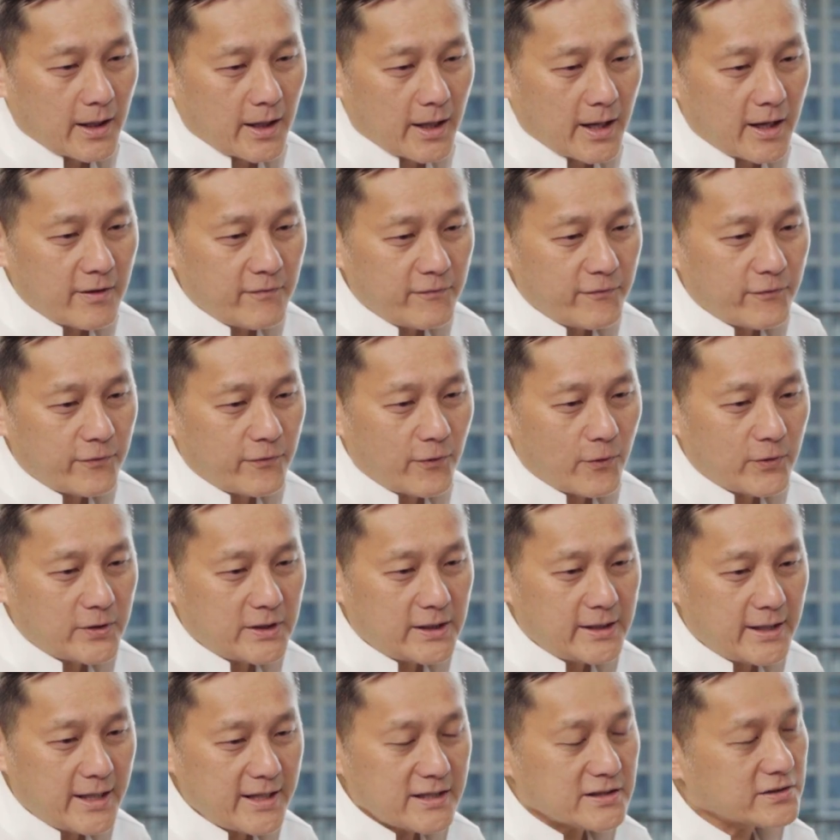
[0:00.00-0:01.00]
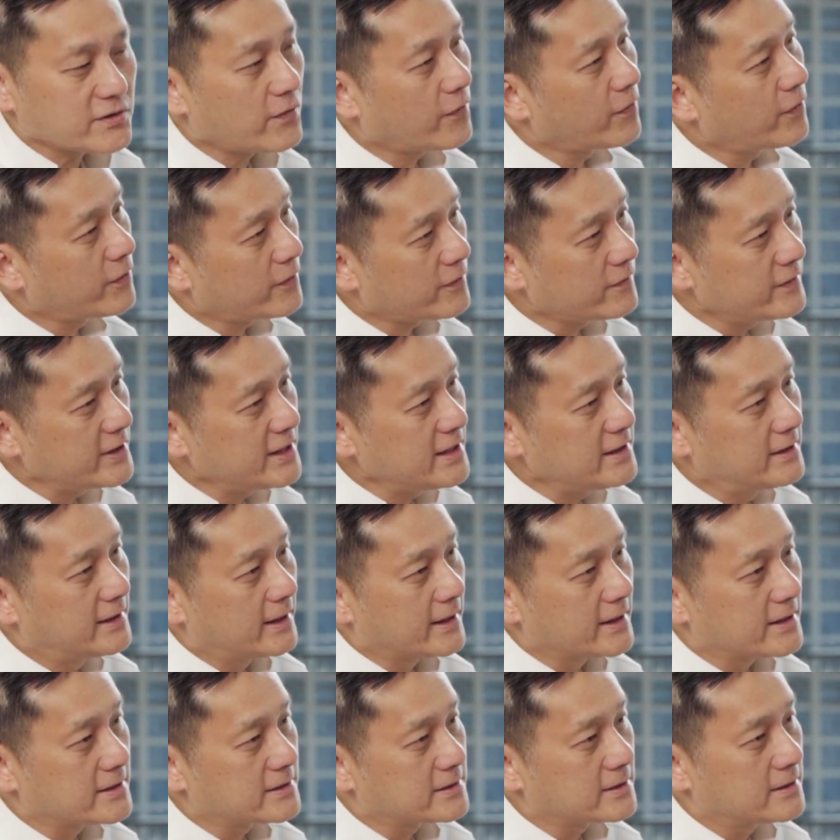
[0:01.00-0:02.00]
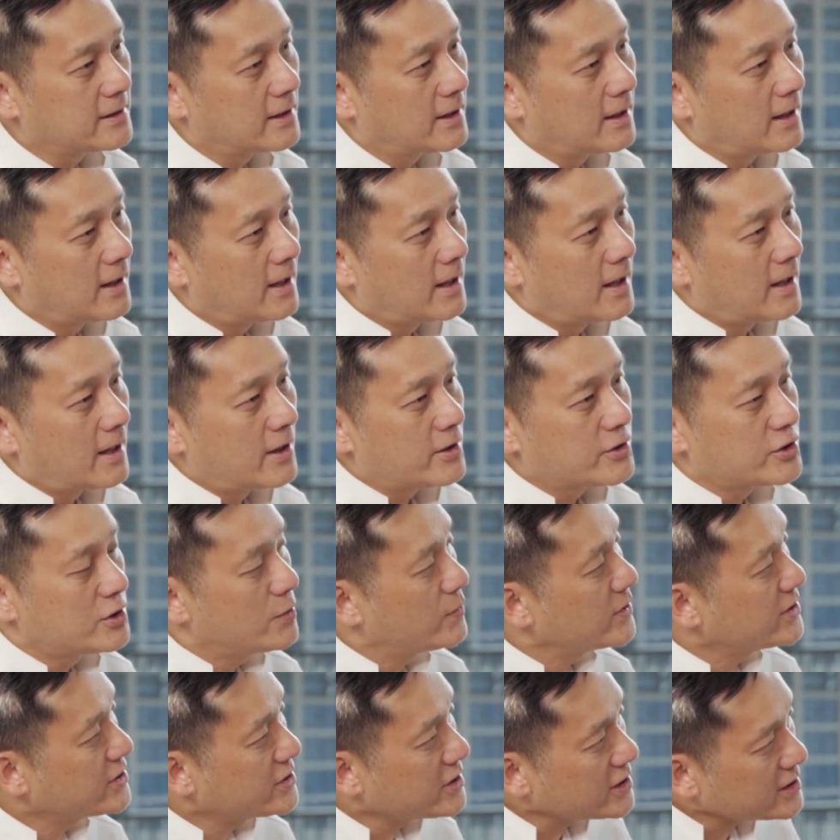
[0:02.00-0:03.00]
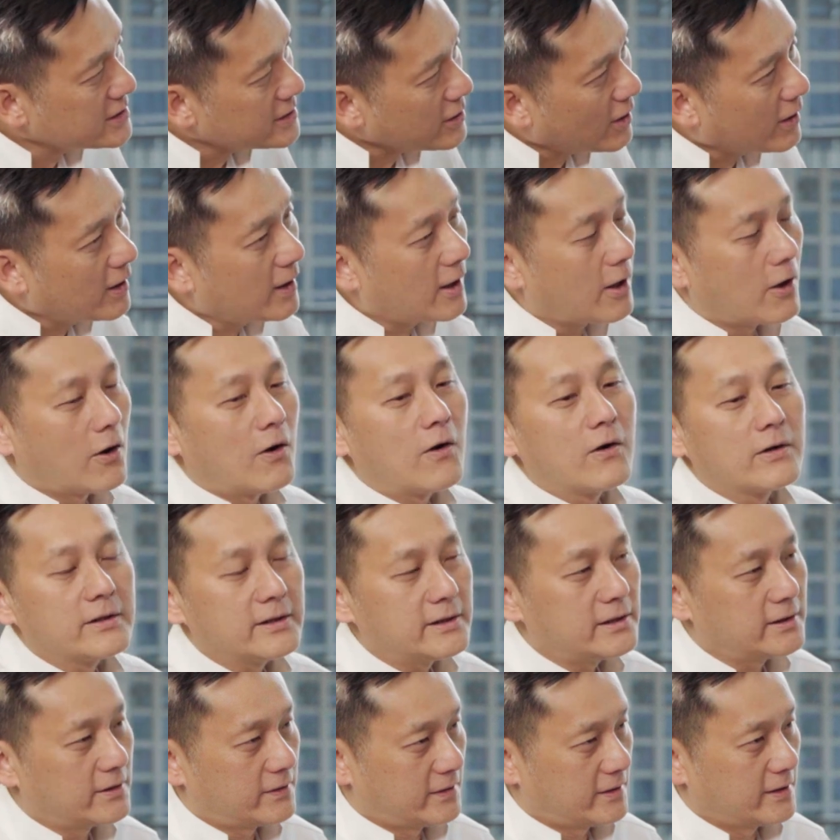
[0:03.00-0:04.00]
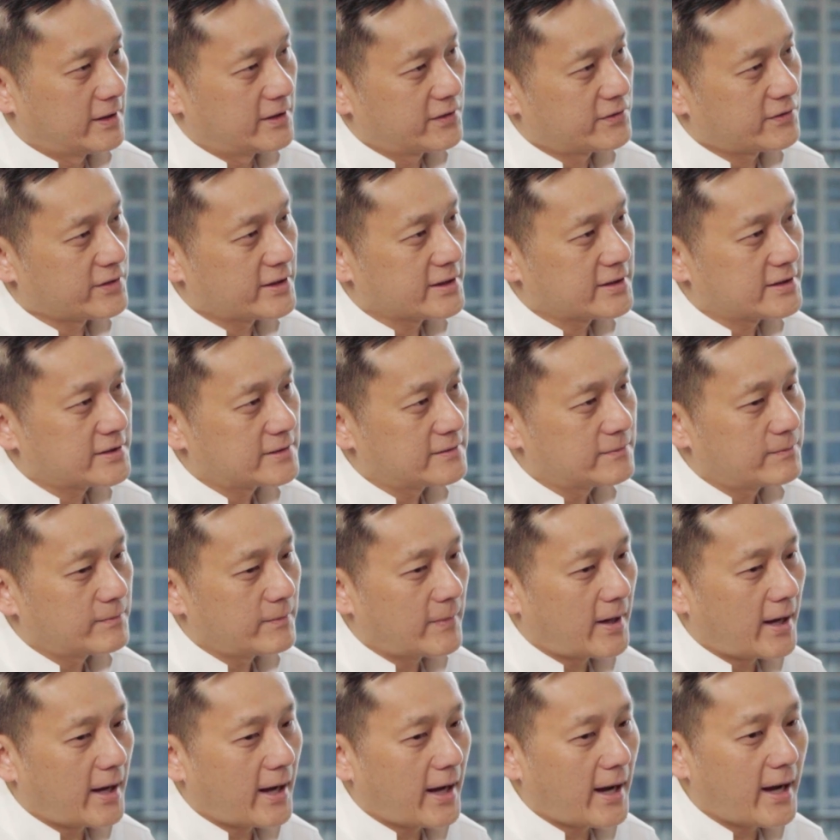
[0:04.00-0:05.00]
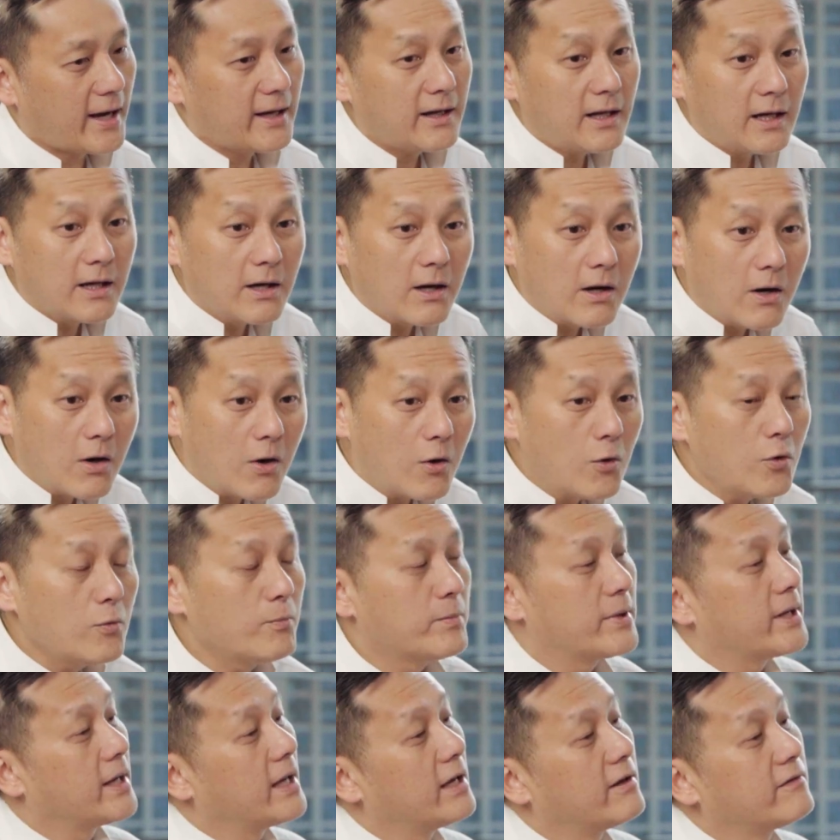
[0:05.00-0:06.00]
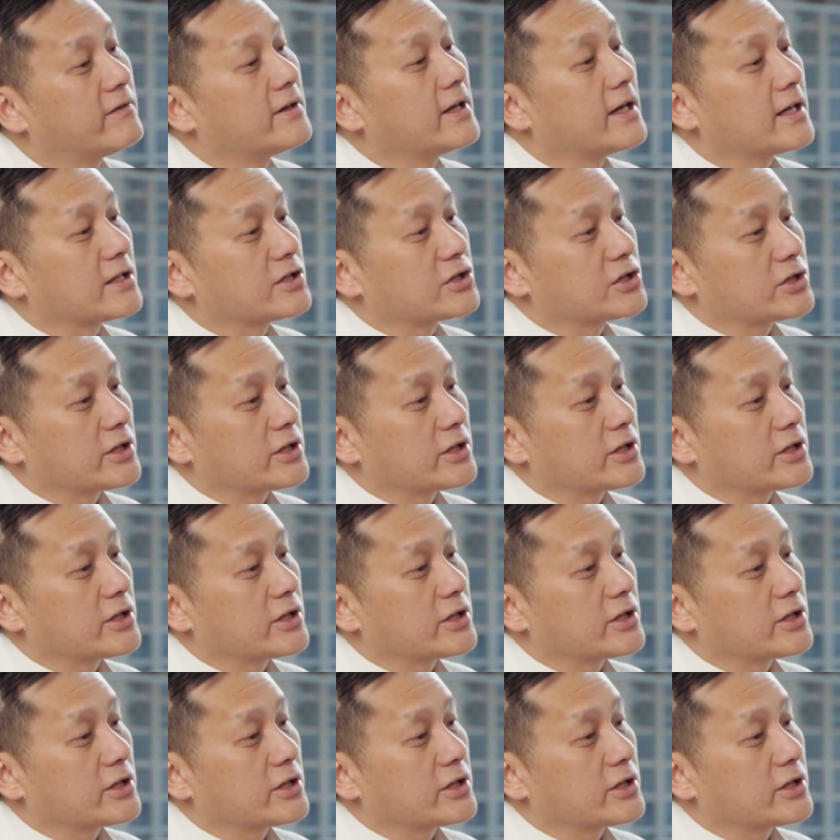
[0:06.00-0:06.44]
And for the next 3 days, she was just on the theatrics, and her whole behavior has